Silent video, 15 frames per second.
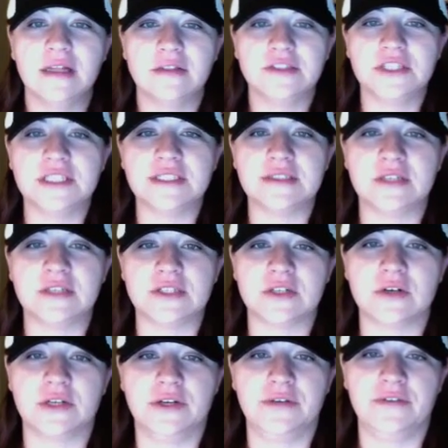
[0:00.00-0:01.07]
You
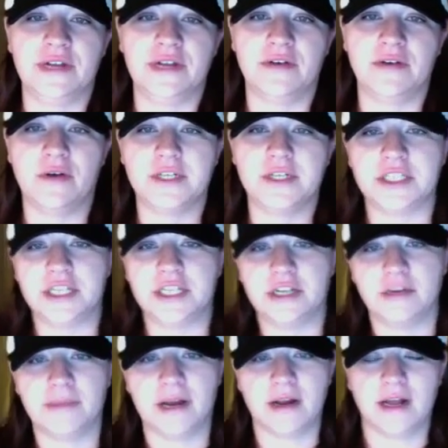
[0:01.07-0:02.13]
even have a question here
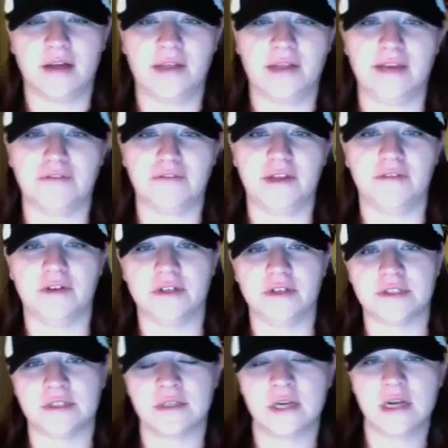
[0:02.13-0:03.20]
about how they get
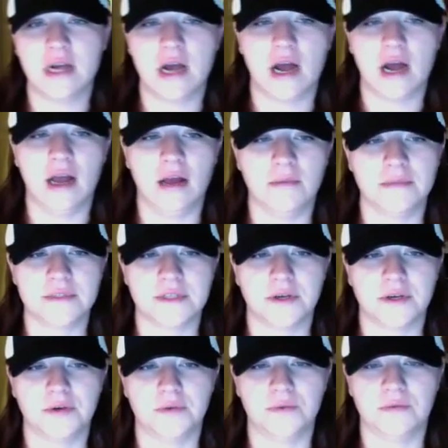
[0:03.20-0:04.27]
flavors.
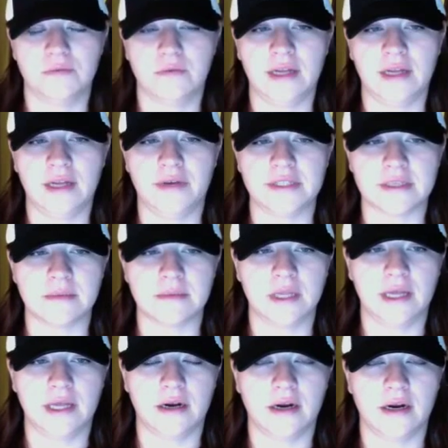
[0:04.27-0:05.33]
So anyways, I'm going to
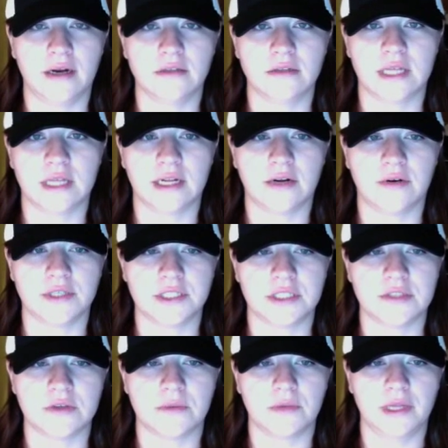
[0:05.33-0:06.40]
let her, there's a lot of
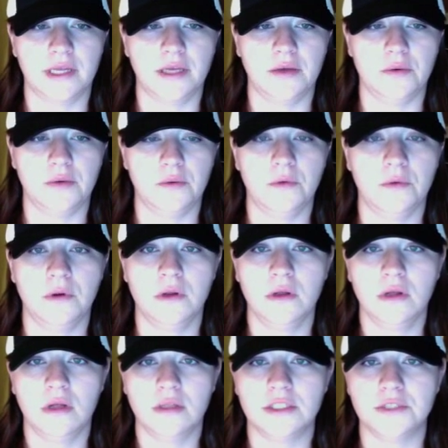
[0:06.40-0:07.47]
questions. So I'm going to let you,
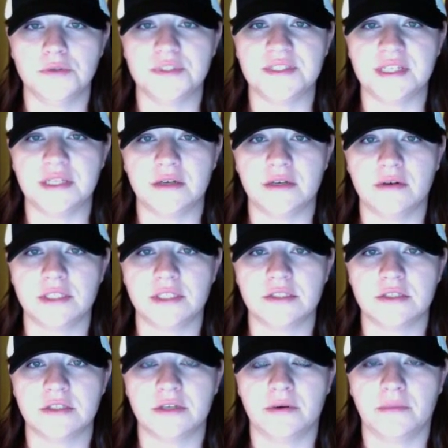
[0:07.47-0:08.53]
do you see the questions
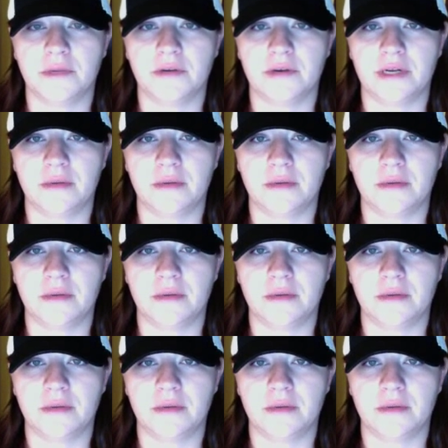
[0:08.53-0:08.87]
or do you want me to read them?